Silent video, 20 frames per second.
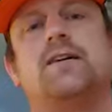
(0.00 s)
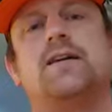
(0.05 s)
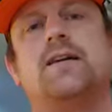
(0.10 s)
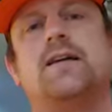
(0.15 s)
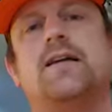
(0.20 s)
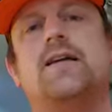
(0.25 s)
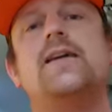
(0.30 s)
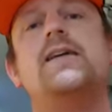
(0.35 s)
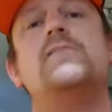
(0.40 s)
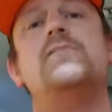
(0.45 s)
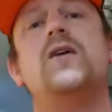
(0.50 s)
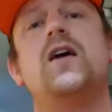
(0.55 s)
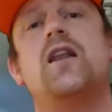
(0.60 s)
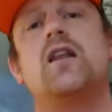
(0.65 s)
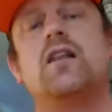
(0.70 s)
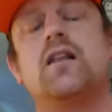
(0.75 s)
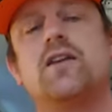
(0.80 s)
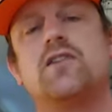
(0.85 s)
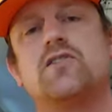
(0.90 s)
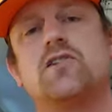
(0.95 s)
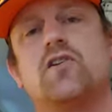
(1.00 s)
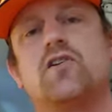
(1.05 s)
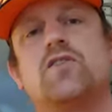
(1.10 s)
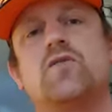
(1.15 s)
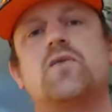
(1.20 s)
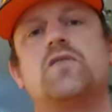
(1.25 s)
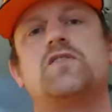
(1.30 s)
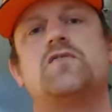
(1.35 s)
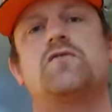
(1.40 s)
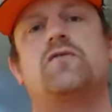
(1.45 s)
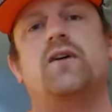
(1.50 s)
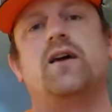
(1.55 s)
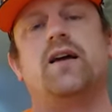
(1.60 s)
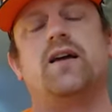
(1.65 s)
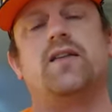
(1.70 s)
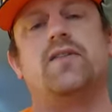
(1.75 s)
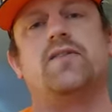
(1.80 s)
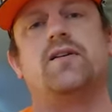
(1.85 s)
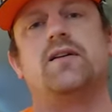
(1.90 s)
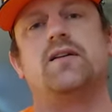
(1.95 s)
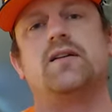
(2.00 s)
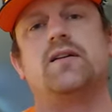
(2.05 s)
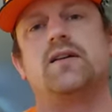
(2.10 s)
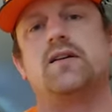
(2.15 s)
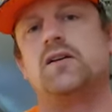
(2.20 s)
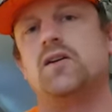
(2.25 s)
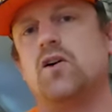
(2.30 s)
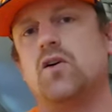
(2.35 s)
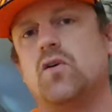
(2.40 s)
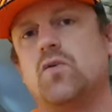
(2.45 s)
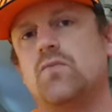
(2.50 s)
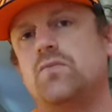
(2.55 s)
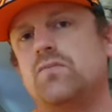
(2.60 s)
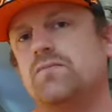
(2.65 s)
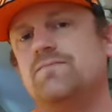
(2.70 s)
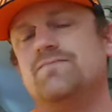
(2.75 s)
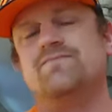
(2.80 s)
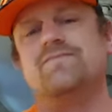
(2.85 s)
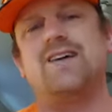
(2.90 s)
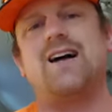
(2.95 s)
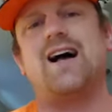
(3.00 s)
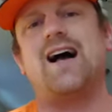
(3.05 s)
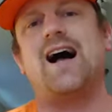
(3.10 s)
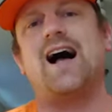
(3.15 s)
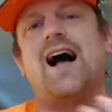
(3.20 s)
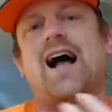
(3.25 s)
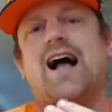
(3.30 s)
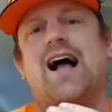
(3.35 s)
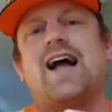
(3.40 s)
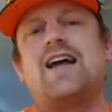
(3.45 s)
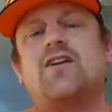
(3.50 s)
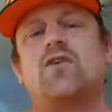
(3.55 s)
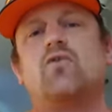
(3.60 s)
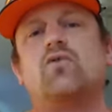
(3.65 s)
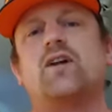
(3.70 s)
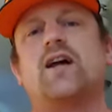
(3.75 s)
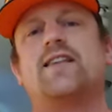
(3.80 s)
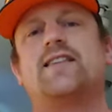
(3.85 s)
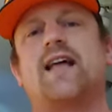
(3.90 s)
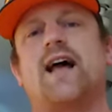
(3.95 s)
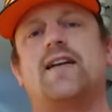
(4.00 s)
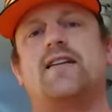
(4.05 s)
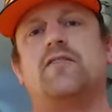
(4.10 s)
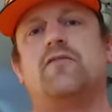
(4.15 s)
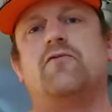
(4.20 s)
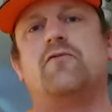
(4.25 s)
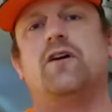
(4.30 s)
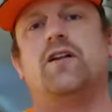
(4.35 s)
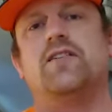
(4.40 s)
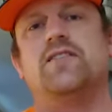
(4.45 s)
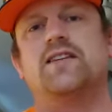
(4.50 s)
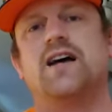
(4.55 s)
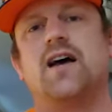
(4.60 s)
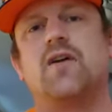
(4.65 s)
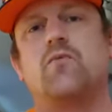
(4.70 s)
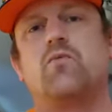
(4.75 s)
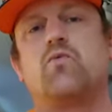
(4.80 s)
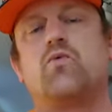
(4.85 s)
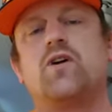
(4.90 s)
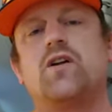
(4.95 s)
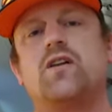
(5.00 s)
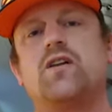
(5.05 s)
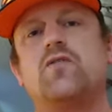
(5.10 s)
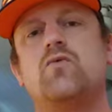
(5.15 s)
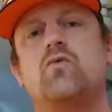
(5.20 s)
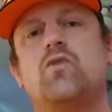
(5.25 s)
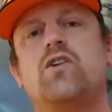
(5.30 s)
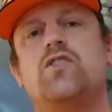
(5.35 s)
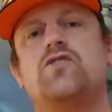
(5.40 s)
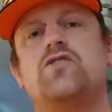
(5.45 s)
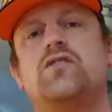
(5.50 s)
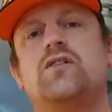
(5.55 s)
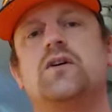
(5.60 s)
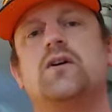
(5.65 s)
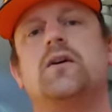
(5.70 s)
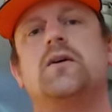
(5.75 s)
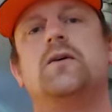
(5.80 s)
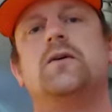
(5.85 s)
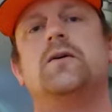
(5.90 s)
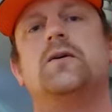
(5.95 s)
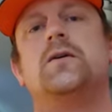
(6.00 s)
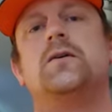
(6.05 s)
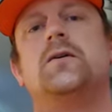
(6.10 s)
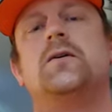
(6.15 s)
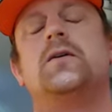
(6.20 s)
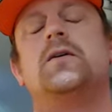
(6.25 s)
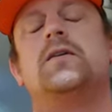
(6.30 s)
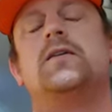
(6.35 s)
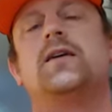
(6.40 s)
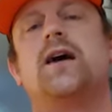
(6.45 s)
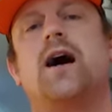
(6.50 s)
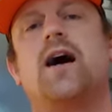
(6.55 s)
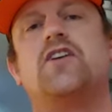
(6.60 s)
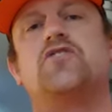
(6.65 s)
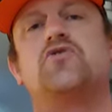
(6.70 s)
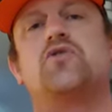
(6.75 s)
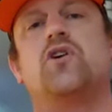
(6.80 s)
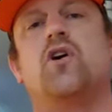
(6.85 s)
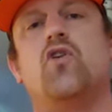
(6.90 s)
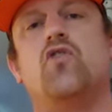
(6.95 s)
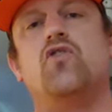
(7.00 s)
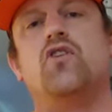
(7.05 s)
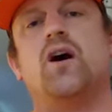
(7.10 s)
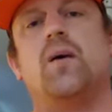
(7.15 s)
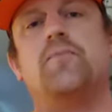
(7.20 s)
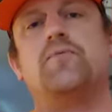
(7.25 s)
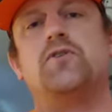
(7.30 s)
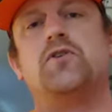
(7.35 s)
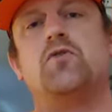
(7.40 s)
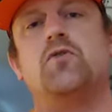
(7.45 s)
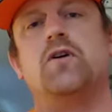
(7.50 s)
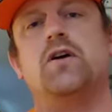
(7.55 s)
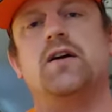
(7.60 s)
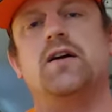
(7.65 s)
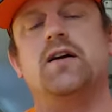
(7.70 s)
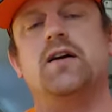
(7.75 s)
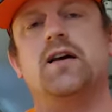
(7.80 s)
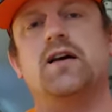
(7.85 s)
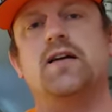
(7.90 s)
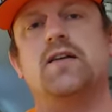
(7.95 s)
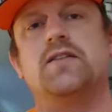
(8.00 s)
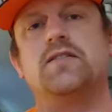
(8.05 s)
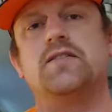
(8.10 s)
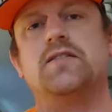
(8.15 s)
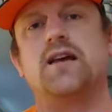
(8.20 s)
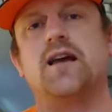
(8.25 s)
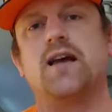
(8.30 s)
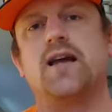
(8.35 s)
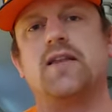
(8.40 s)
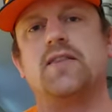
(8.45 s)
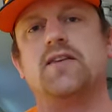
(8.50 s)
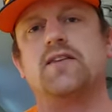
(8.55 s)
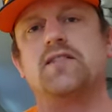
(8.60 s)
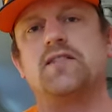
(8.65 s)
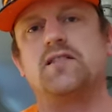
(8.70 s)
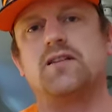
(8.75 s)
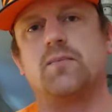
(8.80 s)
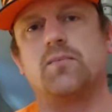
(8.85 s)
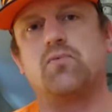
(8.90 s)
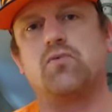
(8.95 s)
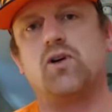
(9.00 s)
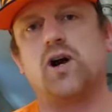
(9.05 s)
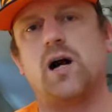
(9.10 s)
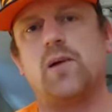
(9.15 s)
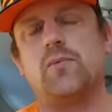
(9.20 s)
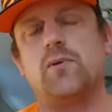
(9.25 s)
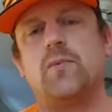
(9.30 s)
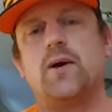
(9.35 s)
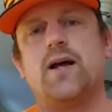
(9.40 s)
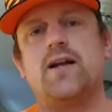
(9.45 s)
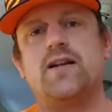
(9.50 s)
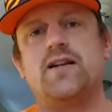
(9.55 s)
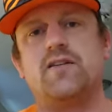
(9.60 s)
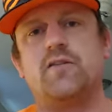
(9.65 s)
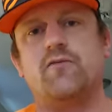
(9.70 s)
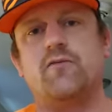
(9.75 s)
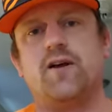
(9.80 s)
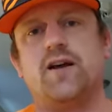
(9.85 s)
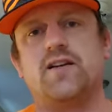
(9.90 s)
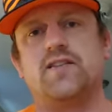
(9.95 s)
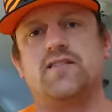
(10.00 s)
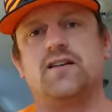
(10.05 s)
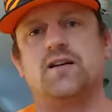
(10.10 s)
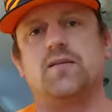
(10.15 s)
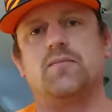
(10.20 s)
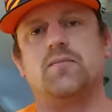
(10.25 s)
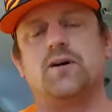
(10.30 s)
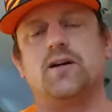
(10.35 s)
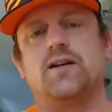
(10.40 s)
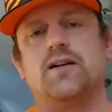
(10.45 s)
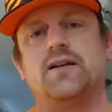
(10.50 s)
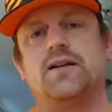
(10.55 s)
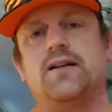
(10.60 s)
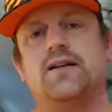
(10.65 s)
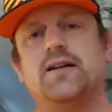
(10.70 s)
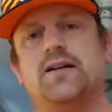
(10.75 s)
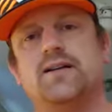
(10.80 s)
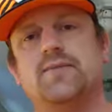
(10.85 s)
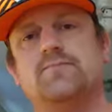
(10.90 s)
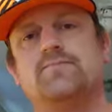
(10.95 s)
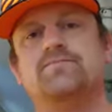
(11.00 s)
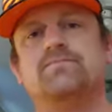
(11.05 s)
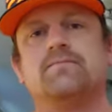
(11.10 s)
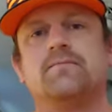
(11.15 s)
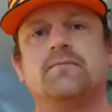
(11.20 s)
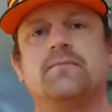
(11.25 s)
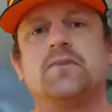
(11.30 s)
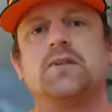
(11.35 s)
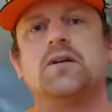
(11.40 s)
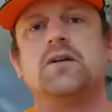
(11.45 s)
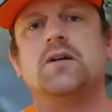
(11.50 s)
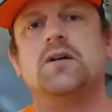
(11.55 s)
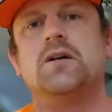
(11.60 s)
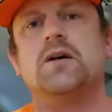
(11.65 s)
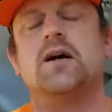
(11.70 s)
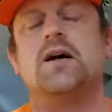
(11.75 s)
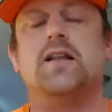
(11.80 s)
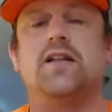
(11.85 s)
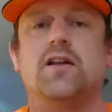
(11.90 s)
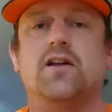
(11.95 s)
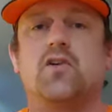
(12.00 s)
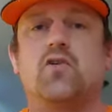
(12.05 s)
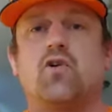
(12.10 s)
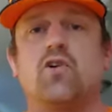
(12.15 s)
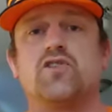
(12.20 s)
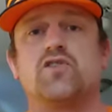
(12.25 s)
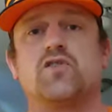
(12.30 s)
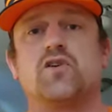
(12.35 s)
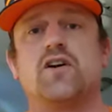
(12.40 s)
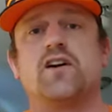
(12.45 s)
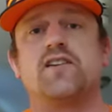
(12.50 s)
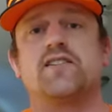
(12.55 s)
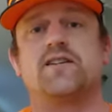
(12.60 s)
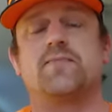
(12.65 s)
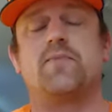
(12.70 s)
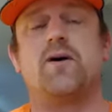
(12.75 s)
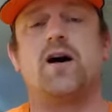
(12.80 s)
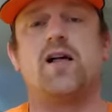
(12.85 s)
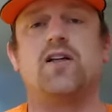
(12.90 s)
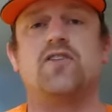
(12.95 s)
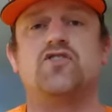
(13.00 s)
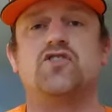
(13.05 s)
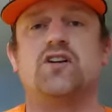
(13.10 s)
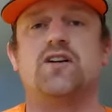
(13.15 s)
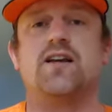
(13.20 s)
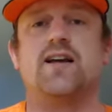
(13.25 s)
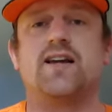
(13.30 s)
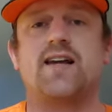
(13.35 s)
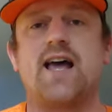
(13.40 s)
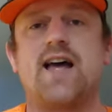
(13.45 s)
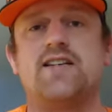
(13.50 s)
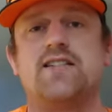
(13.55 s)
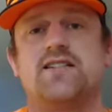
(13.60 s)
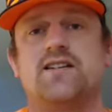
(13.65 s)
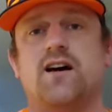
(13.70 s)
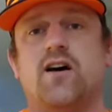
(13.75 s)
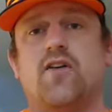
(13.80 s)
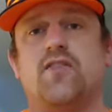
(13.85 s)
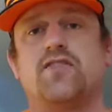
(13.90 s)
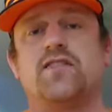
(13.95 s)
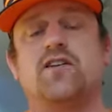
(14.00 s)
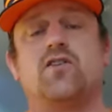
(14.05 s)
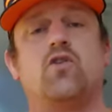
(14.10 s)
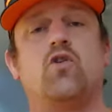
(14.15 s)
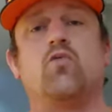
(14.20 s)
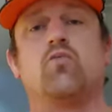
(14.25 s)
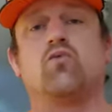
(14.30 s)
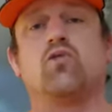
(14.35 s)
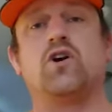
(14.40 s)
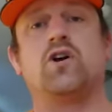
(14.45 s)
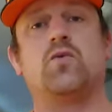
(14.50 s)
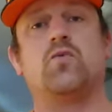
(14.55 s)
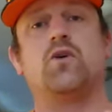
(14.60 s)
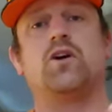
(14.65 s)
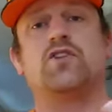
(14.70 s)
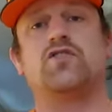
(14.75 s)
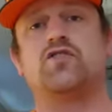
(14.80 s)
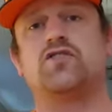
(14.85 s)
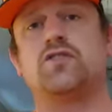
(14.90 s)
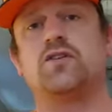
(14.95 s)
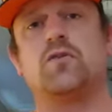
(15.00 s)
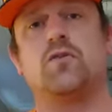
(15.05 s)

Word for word: he immediately turned to his faith, and you know, I, I don't like that defense. I really wish guys would own up to it and say this is a problem. I need to fix it. But he. And then, of course, during his apology, Nick Castellanos hit a home run, which